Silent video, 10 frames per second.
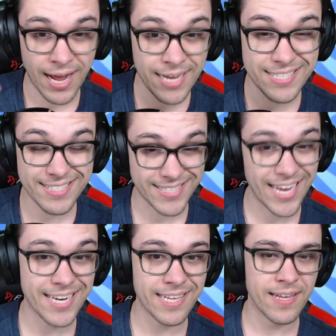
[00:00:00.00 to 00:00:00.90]
I
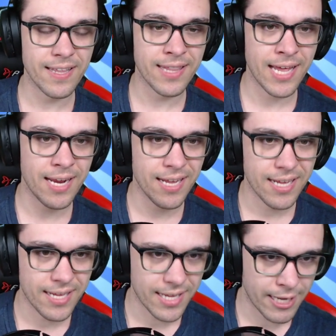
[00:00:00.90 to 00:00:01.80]
stated that
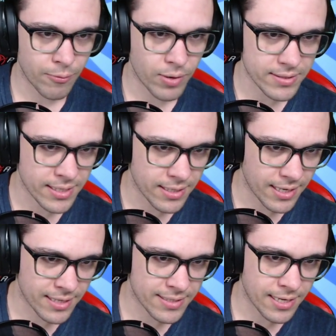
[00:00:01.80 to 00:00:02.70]
it wasn't
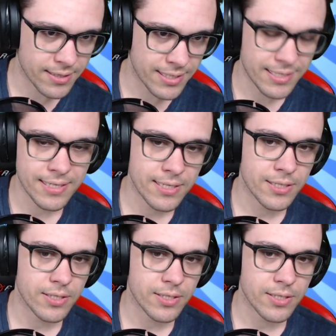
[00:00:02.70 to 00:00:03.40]
exactly needed